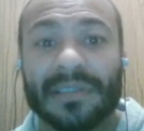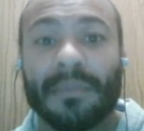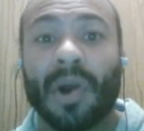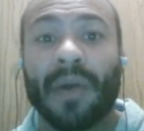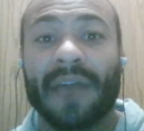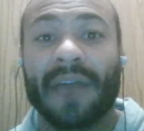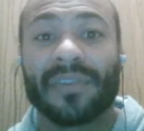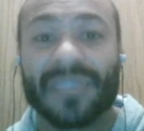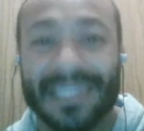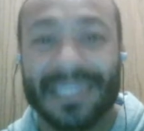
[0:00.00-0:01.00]
The morrow
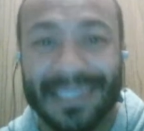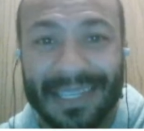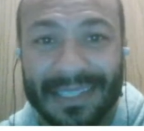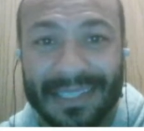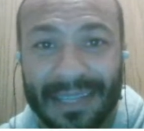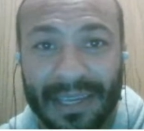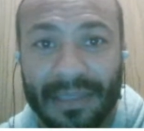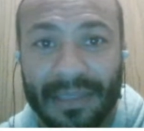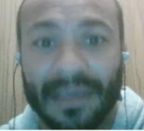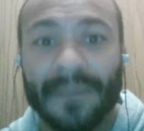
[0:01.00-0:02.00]
after, the
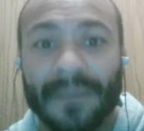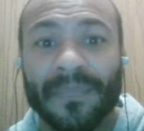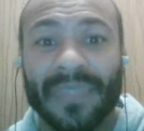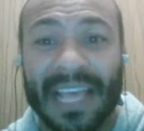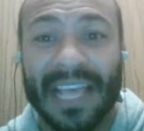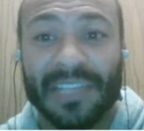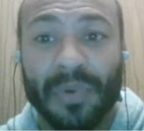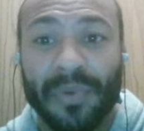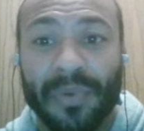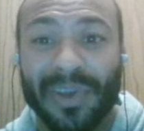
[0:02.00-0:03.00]
16th, that's
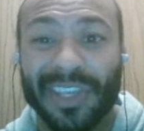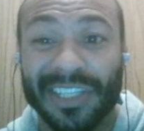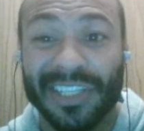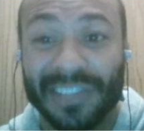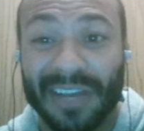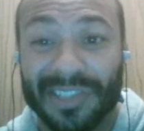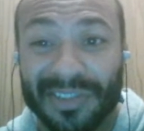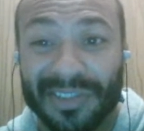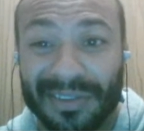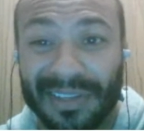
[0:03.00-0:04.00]
when ye
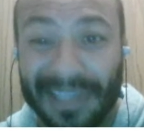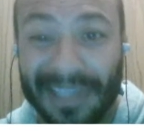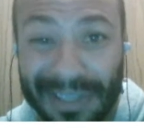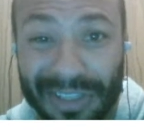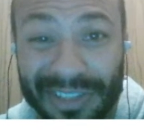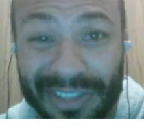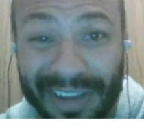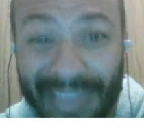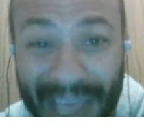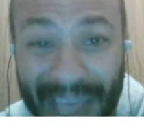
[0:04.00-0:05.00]

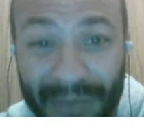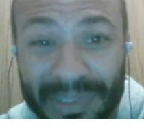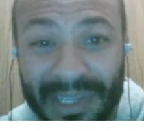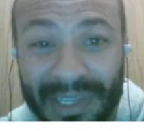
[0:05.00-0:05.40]
shall count.